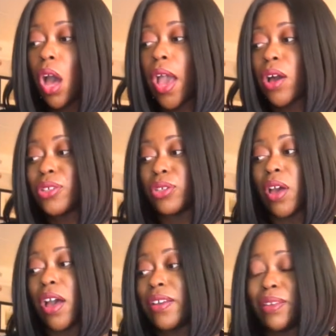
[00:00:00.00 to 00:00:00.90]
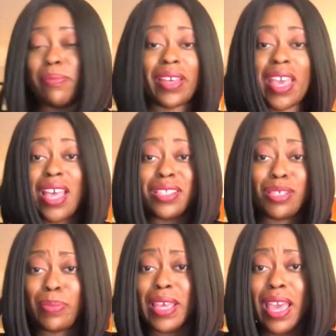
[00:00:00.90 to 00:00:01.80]
I also eat my cans
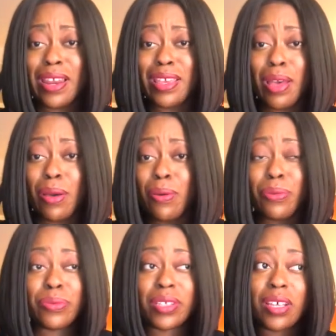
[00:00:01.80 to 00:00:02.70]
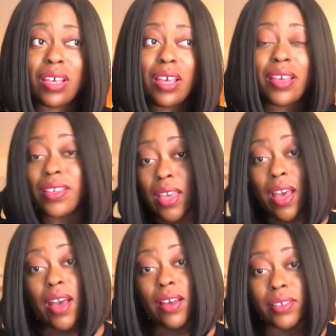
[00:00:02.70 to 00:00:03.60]
of SpaghettiOs.
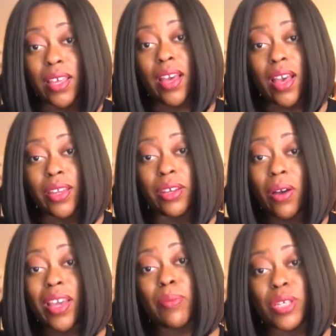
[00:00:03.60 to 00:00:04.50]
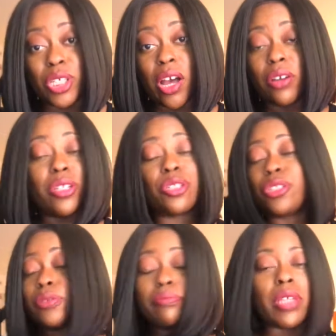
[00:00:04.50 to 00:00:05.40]
Yeah, I know I could be
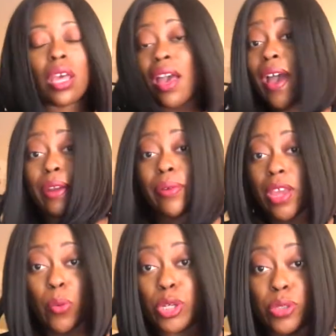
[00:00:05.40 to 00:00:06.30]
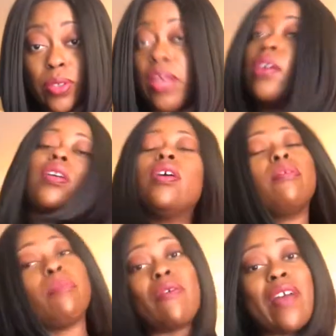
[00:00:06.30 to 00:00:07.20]
childish. I don't care what you think.
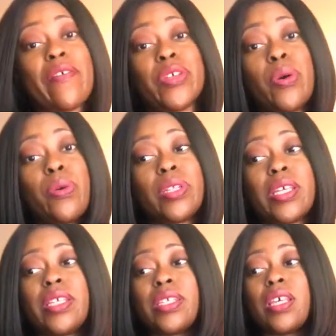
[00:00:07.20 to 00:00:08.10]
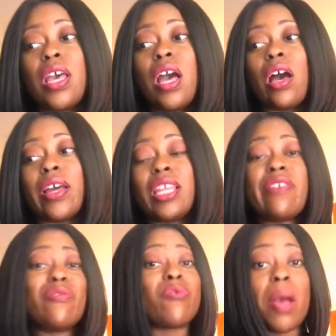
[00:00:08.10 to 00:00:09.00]
My raviolis, and
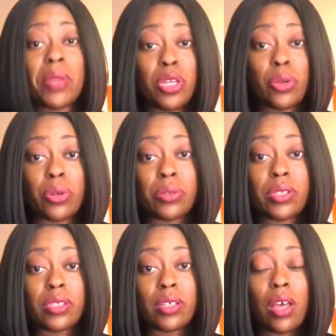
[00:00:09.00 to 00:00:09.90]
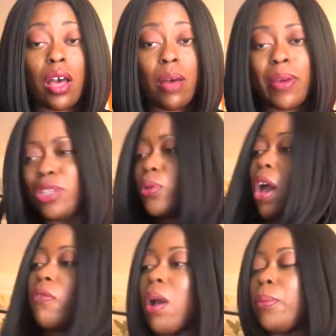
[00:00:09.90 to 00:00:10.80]
even ramen noodles. I do
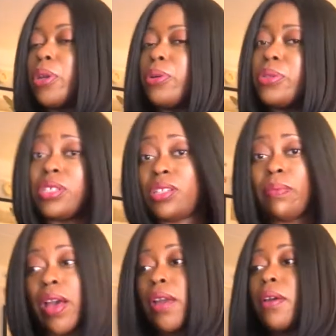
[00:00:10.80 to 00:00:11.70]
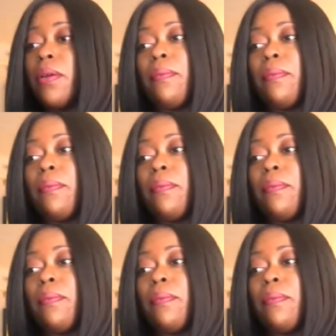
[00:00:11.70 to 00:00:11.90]
have ramen noodles in the back.